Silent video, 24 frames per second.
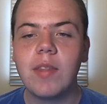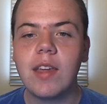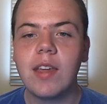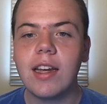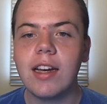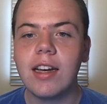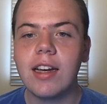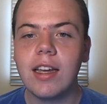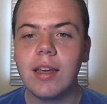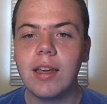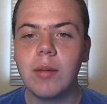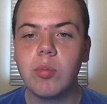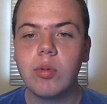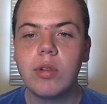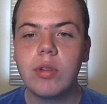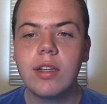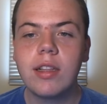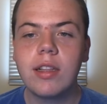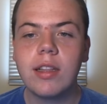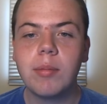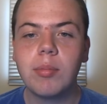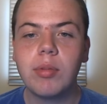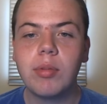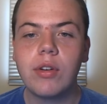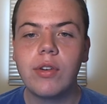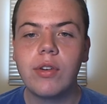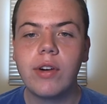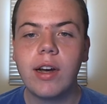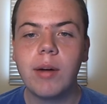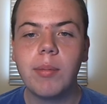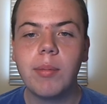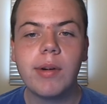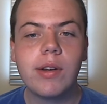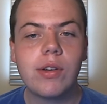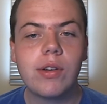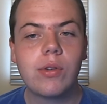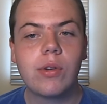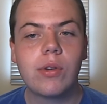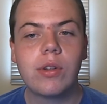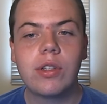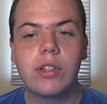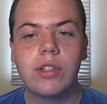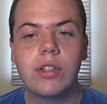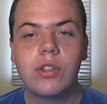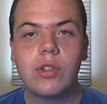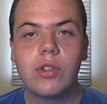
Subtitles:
They got completely blown out by Georgia.